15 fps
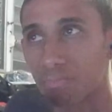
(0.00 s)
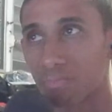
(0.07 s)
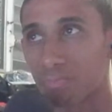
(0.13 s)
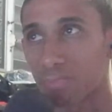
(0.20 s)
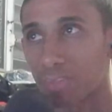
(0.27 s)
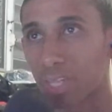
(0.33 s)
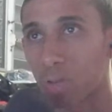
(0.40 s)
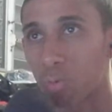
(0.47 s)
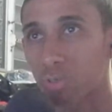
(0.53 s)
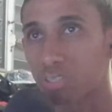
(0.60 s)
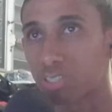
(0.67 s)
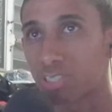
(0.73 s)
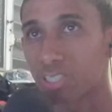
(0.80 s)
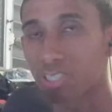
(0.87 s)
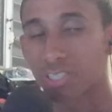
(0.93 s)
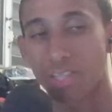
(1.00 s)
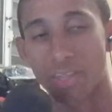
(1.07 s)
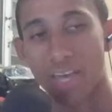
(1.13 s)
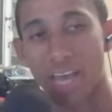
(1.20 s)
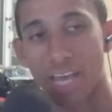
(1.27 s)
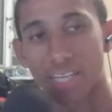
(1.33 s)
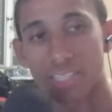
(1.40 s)
it was just
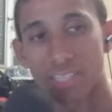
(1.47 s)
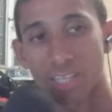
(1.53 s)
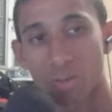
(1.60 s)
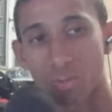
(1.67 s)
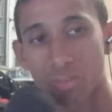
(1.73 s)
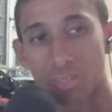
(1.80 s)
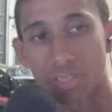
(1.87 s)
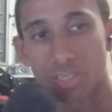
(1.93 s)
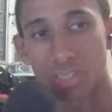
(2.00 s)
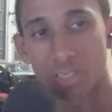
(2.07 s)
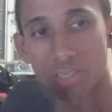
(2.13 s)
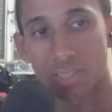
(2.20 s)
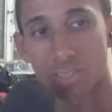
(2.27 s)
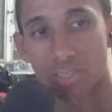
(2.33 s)
that. It was just